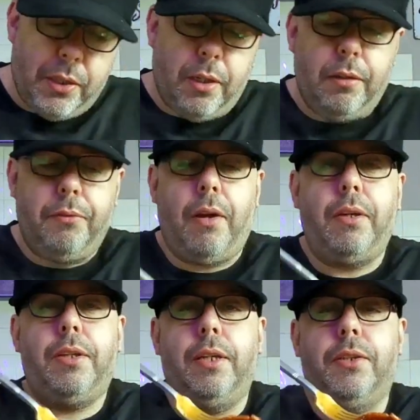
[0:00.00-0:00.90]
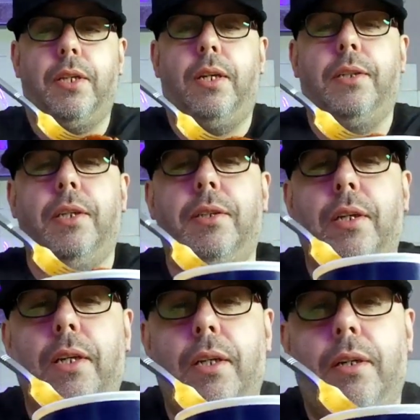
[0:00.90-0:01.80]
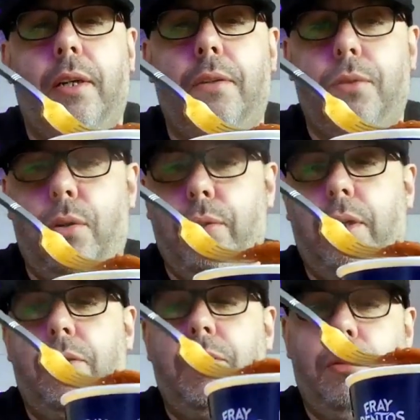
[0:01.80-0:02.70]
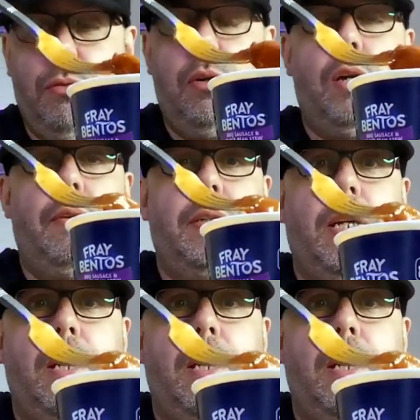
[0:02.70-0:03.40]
it's like very thin slices. I'll have to hold it because it'll go all over this